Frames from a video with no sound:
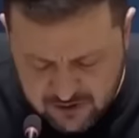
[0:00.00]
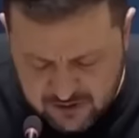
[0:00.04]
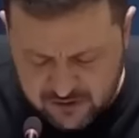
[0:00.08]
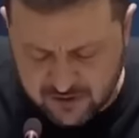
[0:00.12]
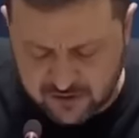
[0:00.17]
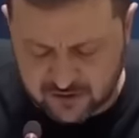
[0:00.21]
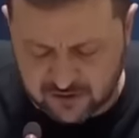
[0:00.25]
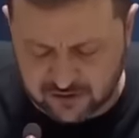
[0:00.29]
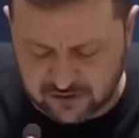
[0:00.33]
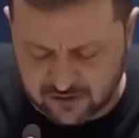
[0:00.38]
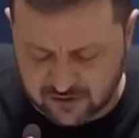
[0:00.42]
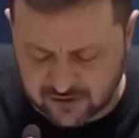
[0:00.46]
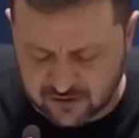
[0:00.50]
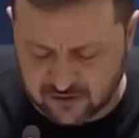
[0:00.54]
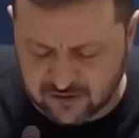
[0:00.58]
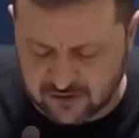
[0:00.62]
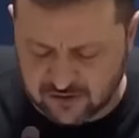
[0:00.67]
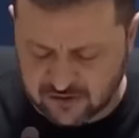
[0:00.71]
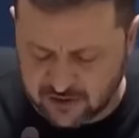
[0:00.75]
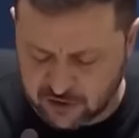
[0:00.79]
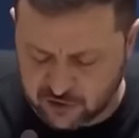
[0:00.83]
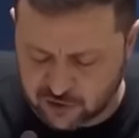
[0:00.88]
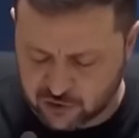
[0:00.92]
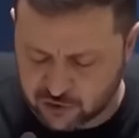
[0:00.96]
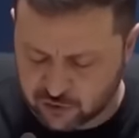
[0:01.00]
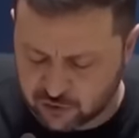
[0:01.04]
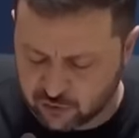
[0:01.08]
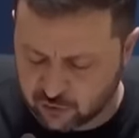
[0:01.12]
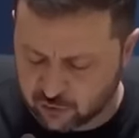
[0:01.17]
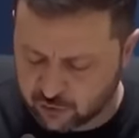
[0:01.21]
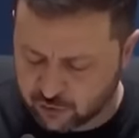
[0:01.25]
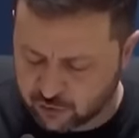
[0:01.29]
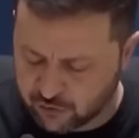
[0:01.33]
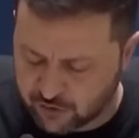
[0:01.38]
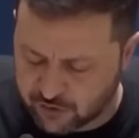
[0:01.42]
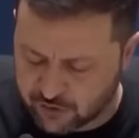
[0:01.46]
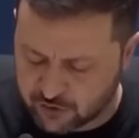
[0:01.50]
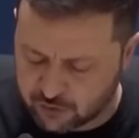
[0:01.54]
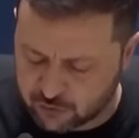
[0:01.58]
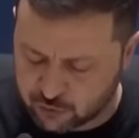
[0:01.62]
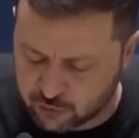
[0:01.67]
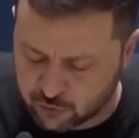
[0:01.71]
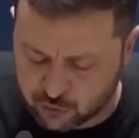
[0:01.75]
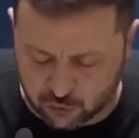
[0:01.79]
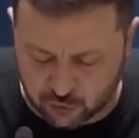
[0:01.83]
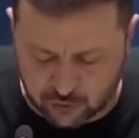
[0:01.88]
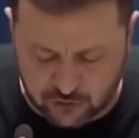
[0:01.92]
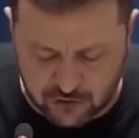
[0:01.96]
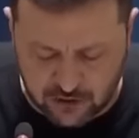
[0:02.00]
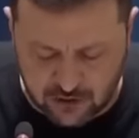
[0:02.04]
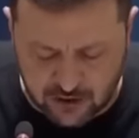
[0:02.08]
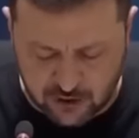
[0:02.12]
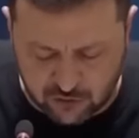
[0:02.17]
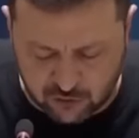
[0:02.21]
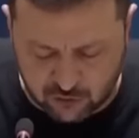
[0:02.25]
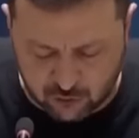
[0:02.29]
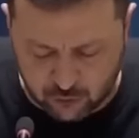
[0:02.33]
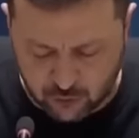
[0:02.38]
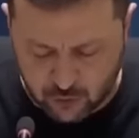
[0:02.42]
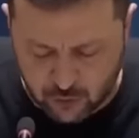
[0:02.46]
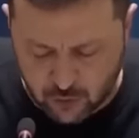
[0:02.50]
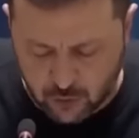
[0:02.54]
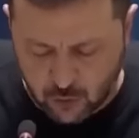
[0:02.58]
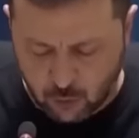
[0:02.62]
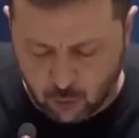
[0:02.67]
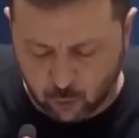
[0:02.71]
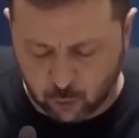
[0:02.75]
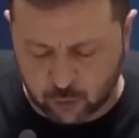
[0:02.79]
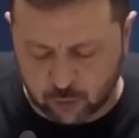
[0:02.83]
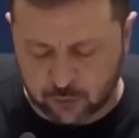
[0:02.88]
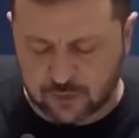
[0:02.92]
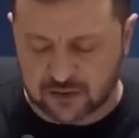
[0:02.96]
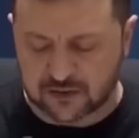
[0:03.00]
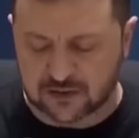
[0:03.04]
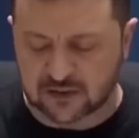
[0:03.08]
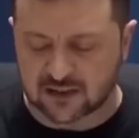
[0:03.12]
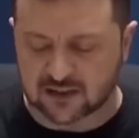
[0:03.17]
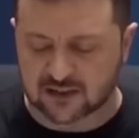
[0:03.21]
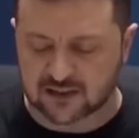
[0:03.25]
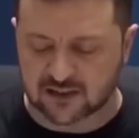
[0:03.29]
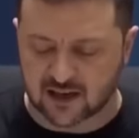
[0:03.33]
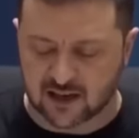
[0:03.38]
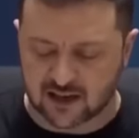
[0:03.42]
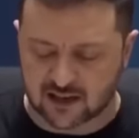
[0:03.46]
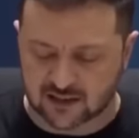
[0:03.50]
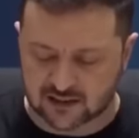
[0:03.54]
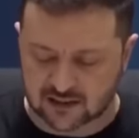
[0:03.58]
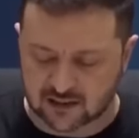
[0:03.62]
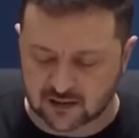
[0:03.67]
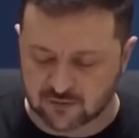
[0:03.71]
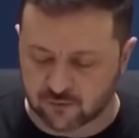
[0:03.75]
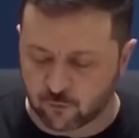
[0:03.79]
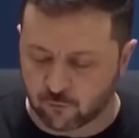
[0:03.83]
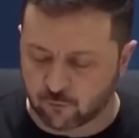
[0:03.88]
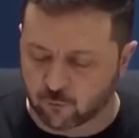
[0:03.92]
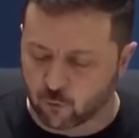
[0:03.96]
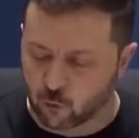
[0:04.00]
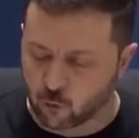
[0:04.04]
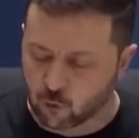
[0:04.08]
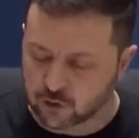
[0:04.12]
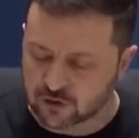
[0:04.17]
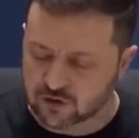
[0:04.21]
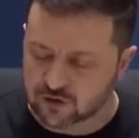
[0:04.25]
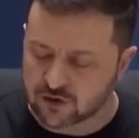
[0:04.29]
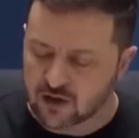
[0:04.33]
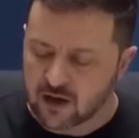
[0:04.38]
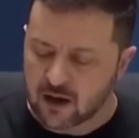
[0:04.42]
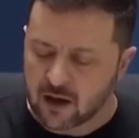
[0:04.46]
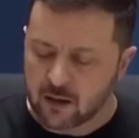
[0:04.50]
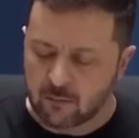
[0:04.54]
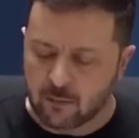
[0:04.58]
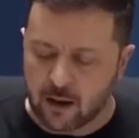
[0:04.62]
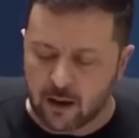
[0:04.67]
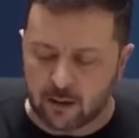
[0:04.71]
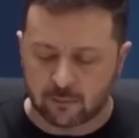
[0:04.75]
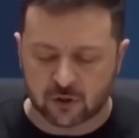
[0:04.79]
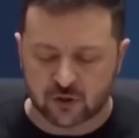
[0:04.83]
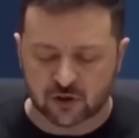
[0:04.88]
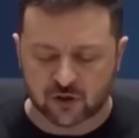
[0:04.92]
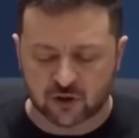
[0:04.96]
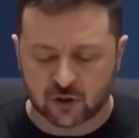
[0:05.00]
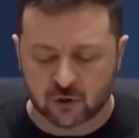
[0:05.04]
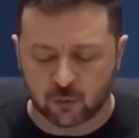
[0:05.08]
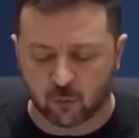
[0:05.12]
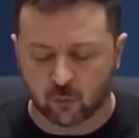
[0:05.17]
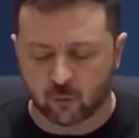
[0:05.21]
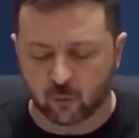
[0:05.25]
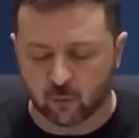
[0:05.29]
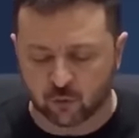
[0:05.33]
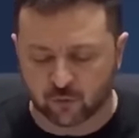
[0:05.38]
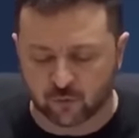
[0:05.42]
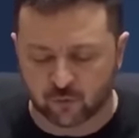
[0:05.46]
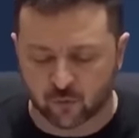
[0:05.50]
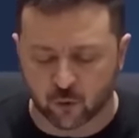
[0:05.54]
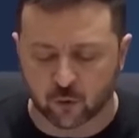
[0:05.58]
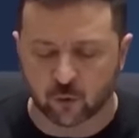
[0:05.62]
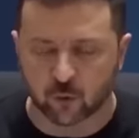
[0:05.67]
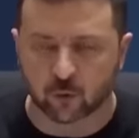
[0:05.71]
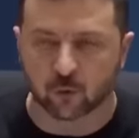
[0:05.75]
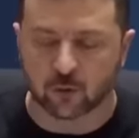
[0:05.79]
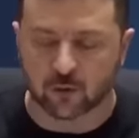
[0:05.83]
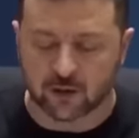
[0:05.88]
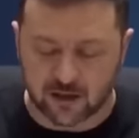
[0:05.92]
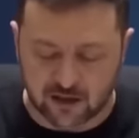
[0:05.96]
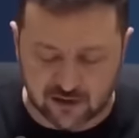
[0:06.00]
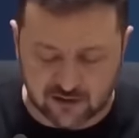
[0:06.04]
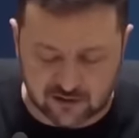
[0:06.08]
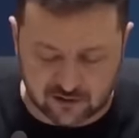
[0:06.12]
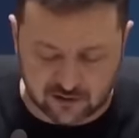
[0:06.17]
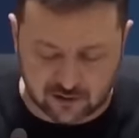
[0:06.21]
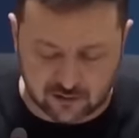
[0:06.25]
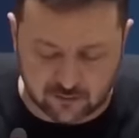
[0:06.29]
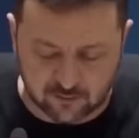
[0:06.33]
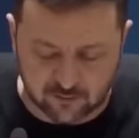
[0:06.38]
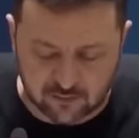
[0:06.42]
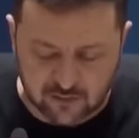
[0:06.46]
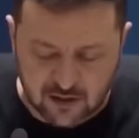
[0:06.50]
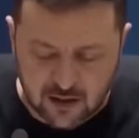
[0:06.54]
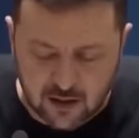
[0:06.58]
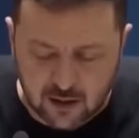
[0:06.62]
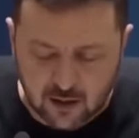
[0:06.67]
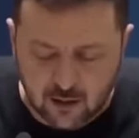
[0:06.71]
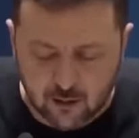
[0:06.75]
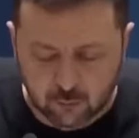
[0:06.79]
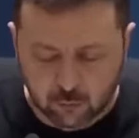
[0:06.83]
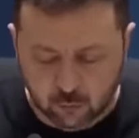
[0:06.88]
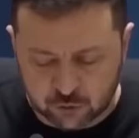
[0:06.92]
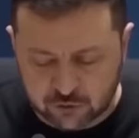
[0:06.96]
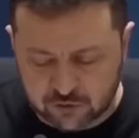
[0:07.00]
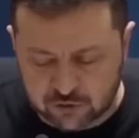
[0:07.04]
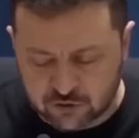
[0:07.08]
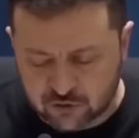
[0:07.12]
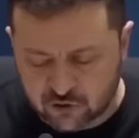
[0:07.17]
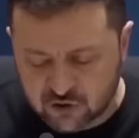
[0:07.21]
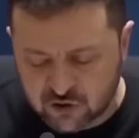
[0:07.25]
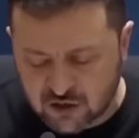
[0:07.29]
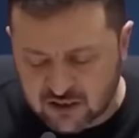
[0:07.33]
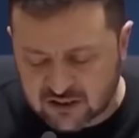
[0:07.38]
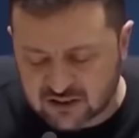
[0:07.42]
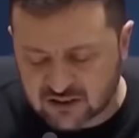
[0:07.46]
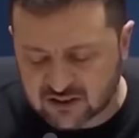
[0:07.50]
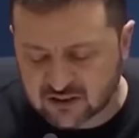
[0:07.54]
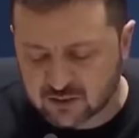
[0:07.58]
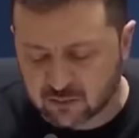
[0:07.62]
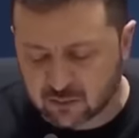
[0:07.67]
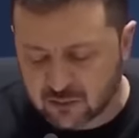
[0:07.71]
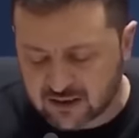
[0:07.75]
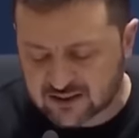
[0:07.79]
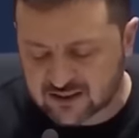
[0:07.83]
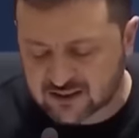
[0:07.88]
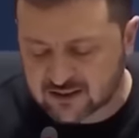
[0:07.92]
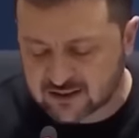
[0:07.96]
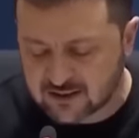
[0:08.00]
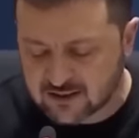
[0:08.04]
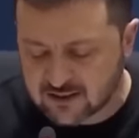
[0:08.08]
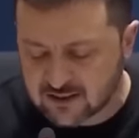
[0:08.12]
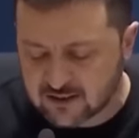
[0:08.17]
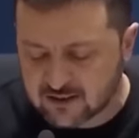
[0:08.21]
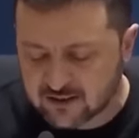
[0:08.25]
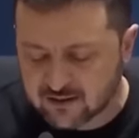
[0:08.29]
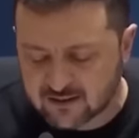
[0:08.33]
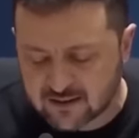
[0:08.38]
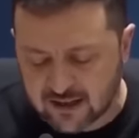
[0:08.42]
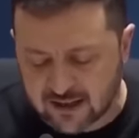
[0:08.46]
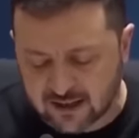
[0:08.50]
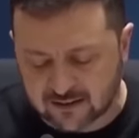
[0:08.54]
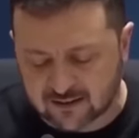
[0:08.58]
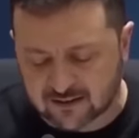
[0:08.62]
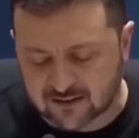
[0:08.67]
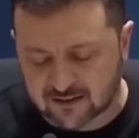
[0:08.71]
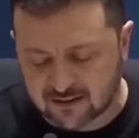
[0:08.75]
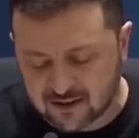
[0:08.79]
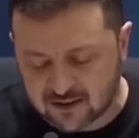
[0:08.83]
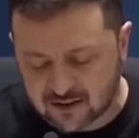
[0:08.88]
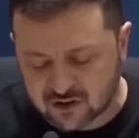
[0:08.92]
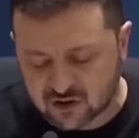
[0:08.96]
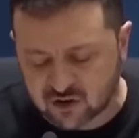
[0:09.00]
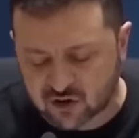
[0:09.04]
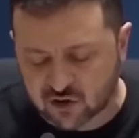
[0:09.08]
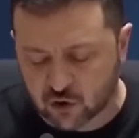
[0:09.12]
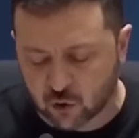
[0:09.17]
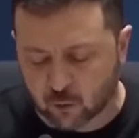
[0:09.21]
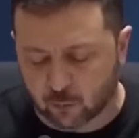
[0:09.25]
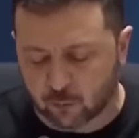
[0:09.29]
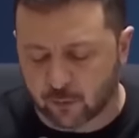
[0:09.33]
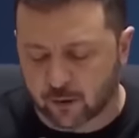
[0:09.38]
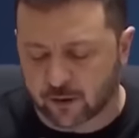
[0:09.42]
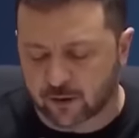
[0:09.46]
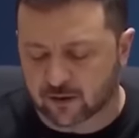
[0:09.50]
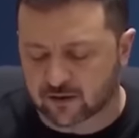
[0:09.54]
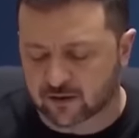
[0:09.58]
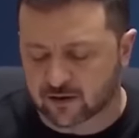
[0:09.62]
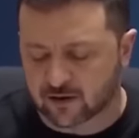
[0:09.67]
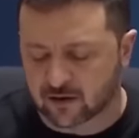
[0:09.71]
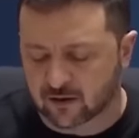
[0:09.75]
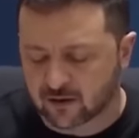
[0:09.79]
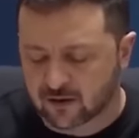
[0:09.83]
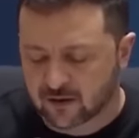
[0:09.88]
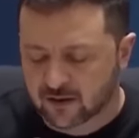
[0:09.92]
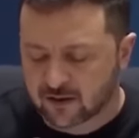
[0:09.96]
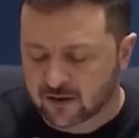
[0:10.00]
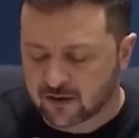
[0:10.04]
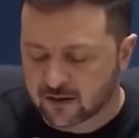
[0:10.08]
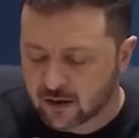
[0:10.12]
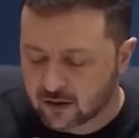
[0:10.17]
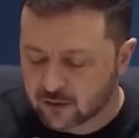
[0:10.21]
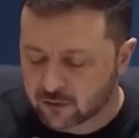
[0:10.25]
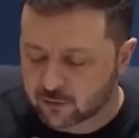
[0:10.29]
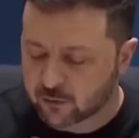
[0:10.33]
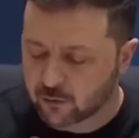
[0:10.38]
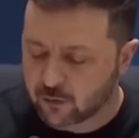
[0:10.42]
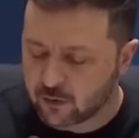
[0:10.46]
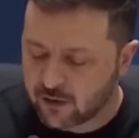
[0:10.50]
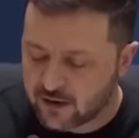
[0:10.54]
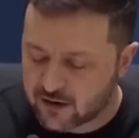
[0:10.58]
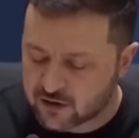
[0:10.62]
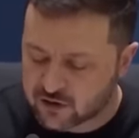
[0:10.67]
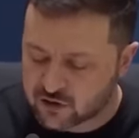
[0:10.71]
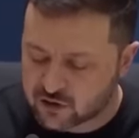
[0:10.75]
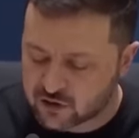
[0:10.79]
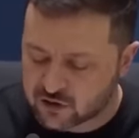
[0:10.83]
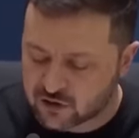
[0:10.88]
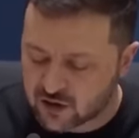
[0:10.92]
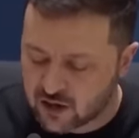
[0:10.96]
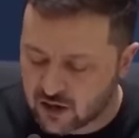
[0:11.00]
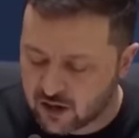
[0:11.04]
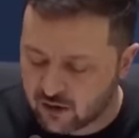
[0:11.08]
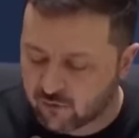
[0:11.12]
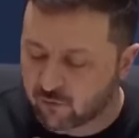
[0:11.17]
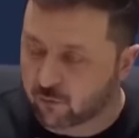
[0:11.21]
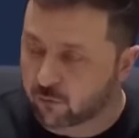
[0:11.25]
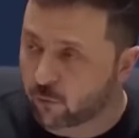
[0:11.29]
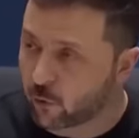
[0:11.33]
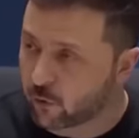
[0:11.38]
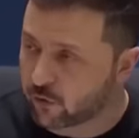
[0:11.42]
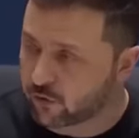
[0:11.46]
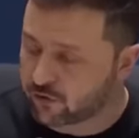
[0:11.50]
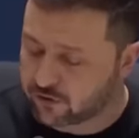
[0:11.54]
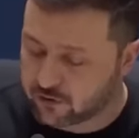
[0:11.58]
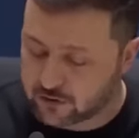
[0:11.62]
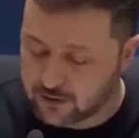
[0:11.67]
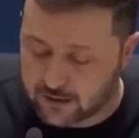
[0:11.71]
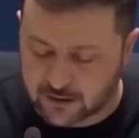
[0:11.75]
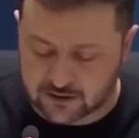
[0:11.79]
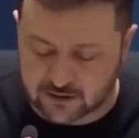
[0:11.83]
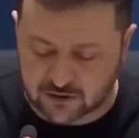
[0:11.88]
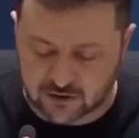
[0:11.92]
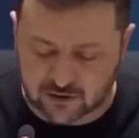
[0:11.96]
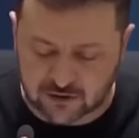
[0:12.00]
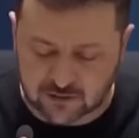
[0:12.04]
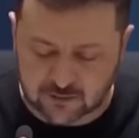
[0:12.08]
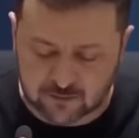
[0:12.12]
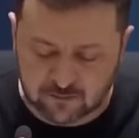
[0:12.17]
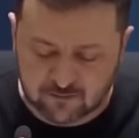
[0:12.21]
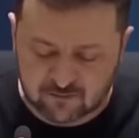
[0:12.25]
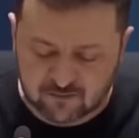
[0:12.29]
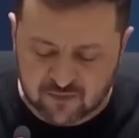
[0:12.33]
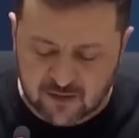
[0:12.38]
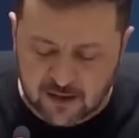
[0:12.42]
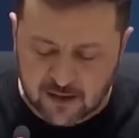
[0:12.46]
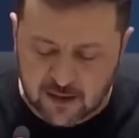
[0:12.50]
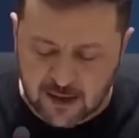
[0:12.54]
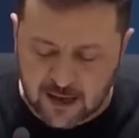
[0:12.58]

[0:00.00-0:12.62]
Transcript: Immediate invitation to Ukraine to join NATO would be decisive. Of course, membership would follow later. Putin just must see that his geopolitical calculations are worthless.